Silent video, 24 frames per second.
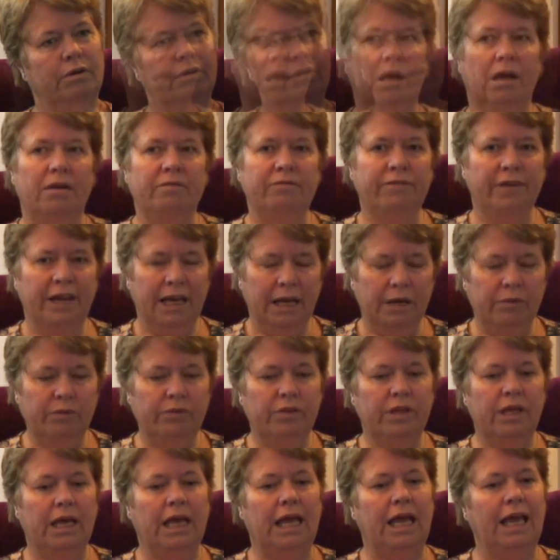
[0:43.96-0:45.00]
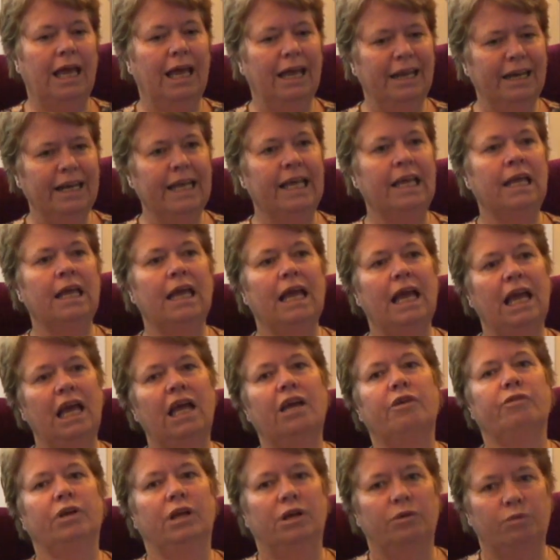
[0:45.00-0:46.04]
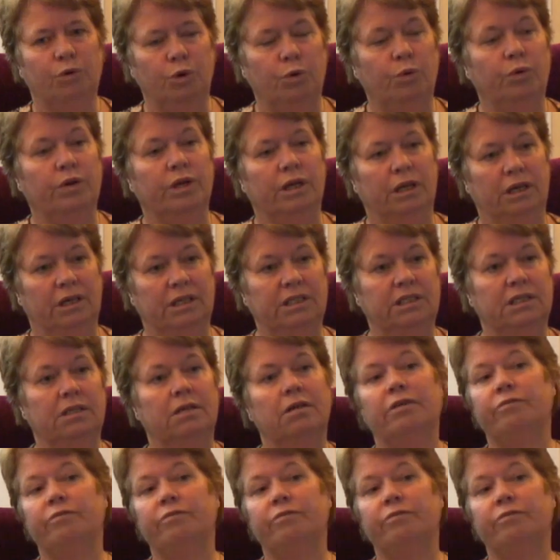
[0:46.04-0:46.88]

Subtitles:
I found that any area organiser,